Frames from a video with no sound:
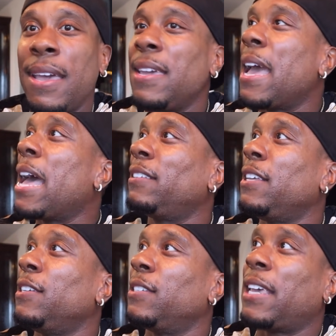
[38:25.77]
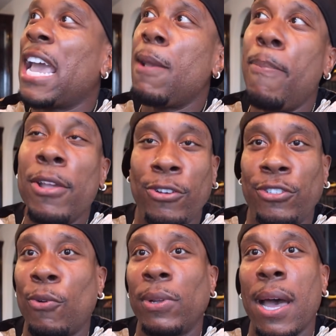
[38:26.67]
He has these gay
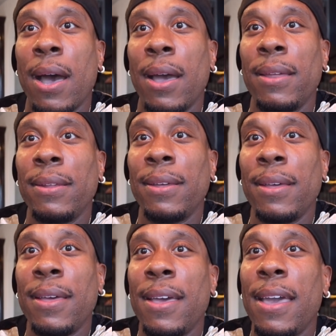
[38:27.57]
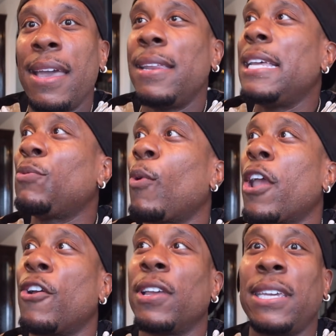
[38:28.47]
pictures online, and he's
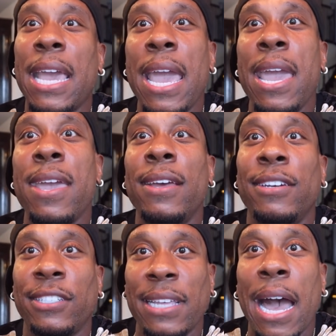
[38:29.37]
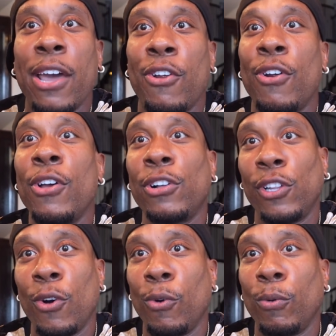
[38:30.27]
wearing gay designer
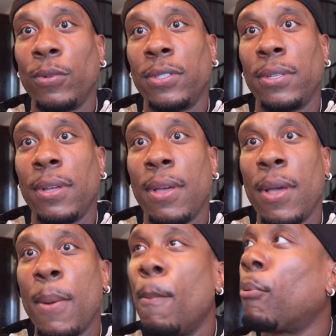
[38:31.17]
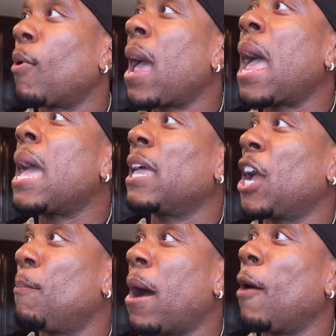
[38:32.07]
clothes
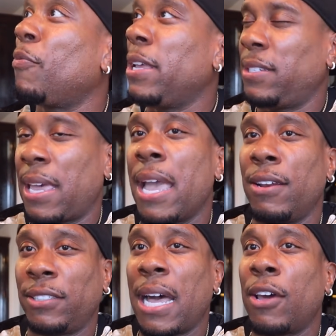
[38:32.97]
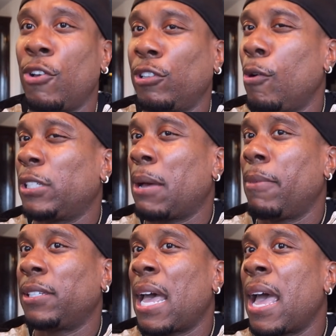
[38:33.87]
bragging about these gay designer clothes, I
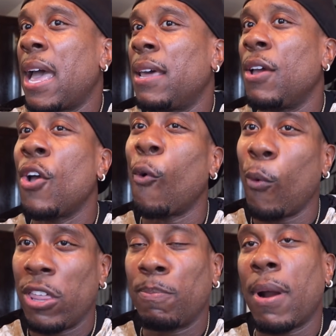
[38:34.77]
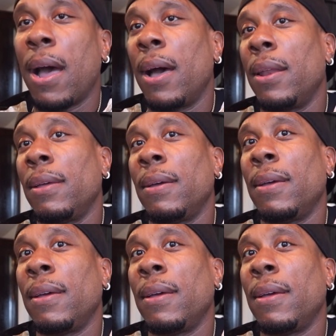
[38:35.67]
must add, with pride.